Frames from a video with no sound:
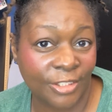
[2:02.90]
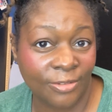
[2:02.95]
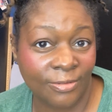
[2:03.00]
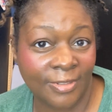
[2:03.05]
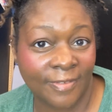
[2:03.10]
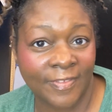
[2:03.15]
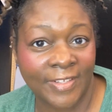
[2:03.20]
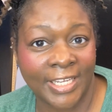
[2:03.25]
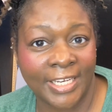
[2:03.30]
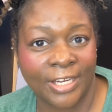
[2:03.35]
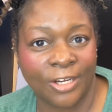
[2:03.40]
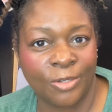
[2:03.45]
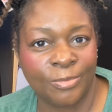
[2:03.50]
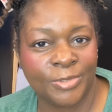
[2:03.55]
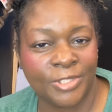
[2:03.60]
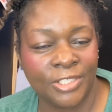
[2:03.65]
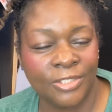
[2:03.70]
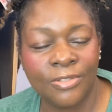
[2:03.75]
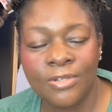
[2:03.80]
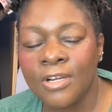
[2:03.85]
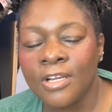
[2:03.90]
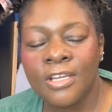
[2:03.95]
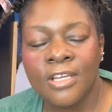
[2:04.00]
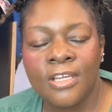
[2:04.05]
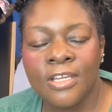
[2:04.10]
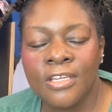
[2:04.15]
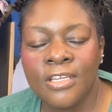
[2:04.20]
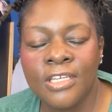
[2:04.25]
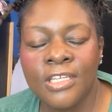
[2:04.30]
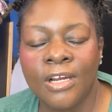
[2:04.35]
to, if that helps you.
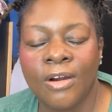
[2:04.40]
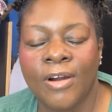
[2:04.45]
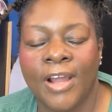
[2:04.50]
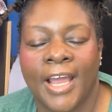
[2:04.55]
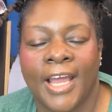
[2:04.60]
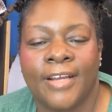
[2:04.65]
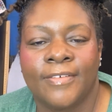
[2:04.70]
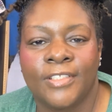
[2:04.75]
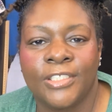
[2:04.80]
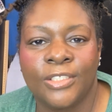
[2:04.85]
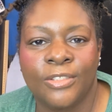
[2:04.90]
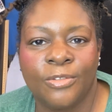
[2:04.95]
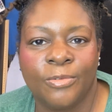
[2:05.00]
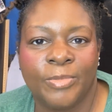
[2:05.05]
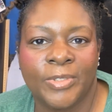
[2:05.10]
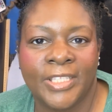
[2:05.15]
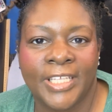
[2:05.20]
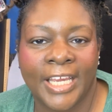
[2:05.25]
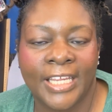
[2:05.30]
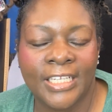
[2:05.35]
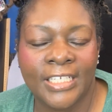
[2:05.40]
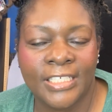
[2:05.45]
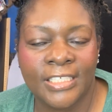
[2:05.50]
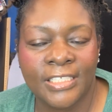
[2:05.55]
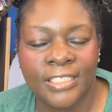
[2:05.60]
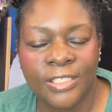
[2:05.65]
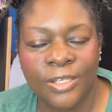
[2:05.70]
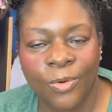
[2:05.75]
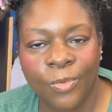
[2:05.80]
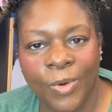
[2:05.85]
You don't have to, but that
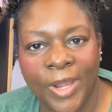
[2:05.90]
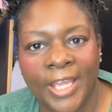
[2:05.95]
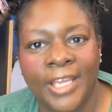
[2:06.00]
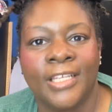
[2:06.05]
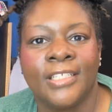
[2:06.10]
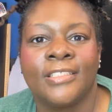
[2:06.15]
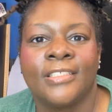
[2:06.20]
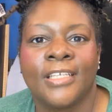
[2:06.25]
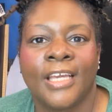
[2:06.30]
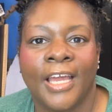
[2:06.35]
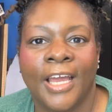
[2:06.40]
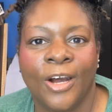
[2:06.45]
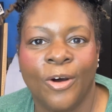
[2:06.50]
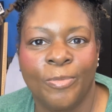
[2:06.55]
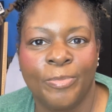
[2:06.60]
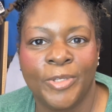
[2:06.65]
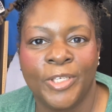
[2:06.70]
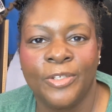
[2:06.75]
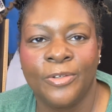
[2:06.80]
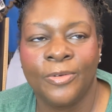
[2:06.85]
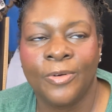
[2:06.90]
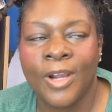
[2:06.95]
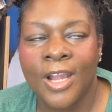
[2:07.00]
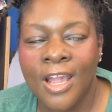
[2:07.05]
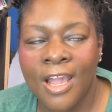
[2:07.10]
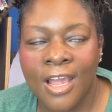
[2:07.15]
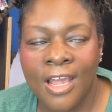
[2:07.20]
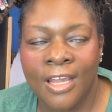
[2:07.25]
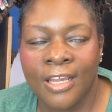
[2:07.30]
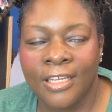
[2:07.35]
is a way to help you
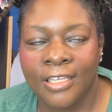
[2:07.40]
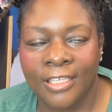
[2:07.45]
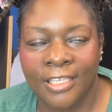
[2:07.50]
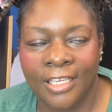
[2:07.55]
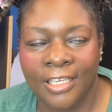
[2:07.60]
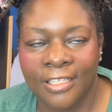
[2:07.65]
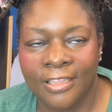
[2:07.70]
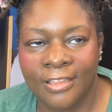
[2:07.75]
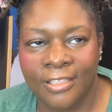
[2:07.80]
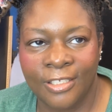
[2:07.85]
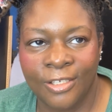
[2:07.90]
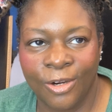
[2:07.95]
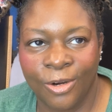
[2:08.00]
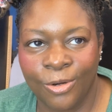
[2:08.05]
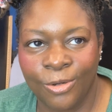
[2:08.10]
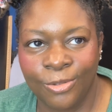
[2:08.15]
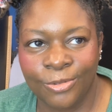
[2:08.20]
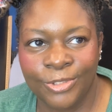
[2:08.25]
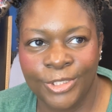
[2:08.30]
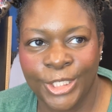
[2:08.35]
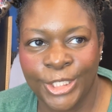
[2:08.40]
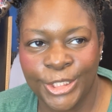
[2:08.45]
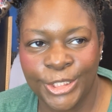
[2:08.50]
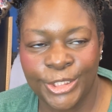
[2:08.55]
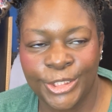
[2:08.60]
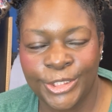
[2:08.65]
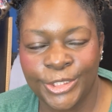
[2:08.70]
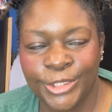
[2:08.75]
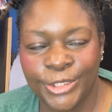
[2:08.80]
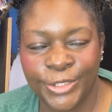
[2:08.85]
get the old
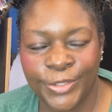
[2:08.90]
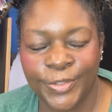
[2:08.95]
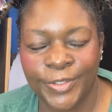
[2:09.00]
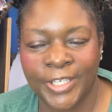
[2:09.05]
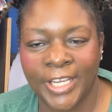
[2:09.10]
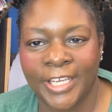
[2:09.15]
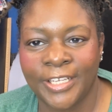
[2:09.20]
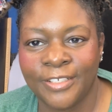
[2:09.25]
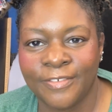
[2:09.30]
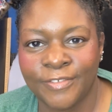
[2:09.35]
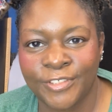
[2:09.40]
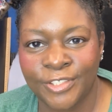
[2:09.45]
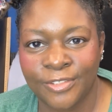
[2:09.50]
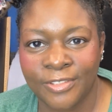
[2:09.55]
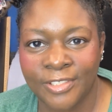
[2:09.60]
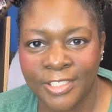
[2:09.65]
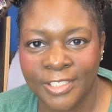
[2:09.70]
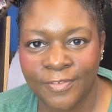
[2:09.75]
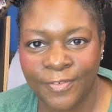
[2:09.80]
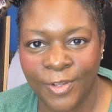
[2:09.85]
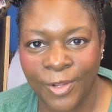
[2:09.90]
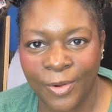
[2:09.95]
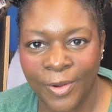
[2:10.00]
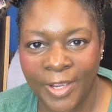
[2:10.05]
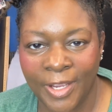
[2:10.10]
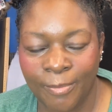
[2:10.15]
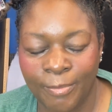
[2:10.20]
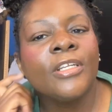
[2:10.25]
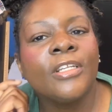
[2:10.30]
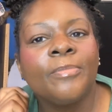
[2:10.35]
creative juices
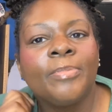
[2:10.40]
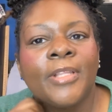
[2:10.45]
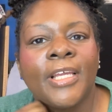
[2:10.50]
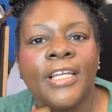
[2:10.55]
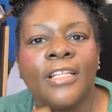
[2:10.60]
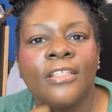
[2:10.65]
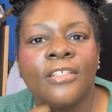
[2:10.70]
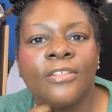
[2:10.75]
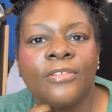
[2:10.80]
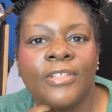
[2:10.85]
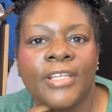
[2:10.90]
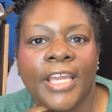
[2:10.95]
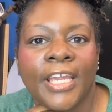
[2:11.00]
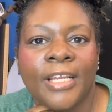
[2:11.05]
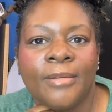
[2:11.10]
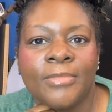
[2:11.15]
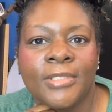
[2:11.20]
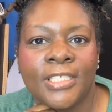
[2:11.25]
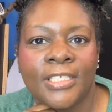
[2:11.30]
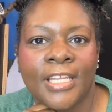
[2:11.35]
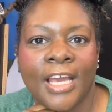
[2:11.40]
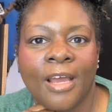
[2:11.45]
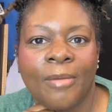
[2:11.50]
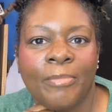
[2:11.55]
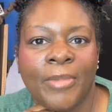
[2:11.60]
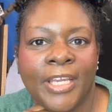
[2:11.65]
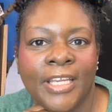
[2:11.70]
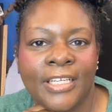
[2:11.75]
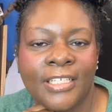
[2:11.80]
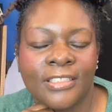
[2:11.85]
flowing. I'm going to play a little game to
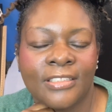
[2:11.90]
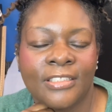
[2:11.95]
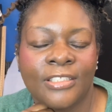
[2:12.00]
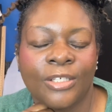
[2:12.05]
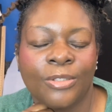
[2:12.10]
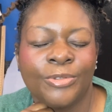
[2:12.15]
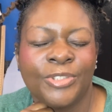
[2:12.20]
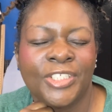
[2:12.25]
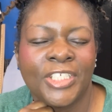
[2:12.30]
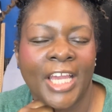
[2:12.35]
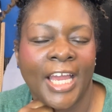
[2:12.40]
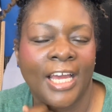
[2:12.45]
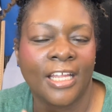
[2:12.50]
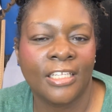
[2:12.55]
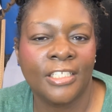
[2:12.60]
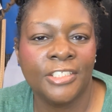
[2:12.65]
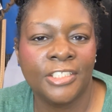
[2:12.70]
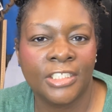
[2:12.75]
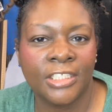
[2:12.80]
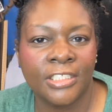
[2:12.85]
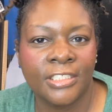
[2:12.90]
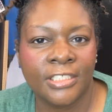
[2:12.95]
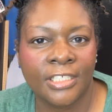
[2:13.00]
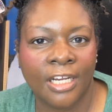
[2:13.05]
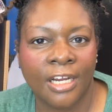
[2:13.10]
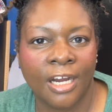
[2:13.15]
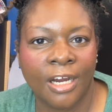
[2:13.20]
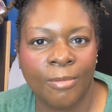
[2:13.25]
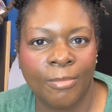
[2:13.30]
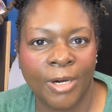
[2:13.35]
not make it so challenging to
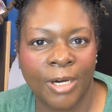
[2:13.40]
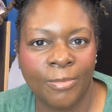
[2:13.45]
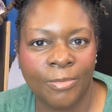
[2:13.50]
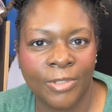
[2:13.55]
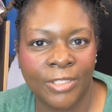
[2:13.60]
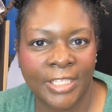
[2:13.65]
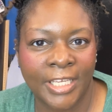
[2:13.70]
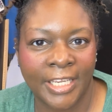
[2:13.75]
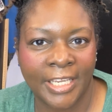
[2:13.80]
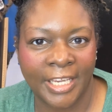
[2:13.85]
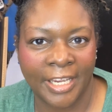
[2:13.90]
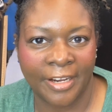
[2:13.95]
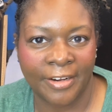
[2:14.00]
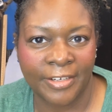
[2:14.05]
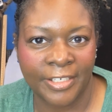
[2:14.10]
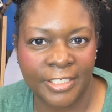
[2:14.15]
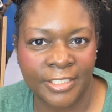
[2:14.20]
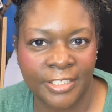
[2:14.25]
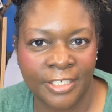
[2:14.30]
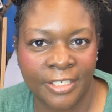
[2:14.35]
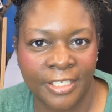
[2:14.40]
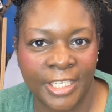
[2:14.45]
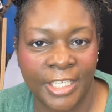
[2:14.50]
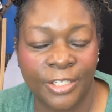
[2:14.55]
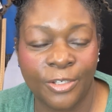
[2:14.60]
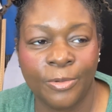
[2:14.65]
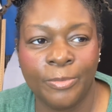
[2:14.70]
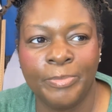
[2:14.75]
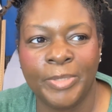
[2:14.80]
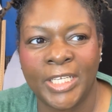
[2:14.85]
come up with a character.
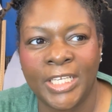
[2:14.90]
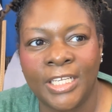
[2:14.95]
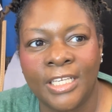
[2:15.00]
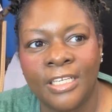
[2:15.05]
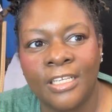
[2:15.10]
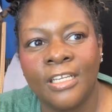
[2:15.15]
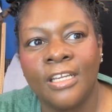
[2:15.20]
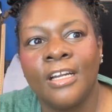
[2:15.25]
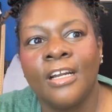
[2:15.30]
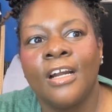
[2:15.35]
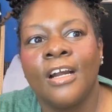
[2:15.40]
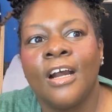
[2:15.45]
It'll be